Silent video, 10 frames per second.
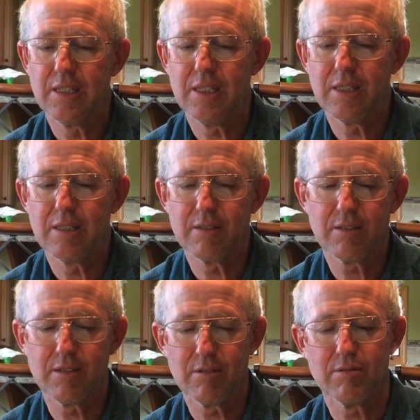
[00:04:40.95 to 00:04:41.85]

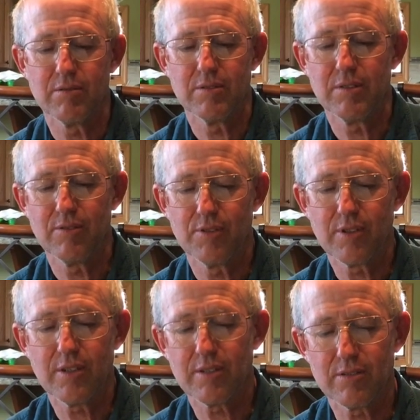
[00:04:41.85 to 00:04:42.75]
If
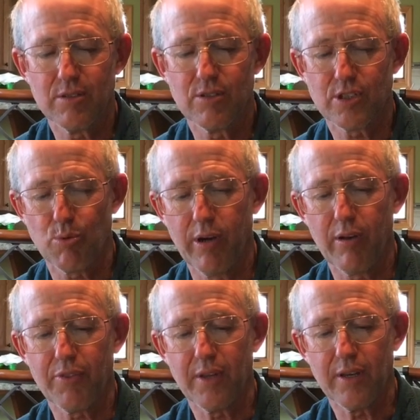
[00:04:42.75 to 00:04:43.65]
you're going to do the
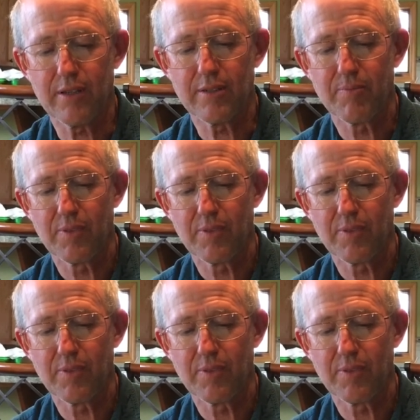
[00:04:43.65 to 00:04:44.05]
swale thing,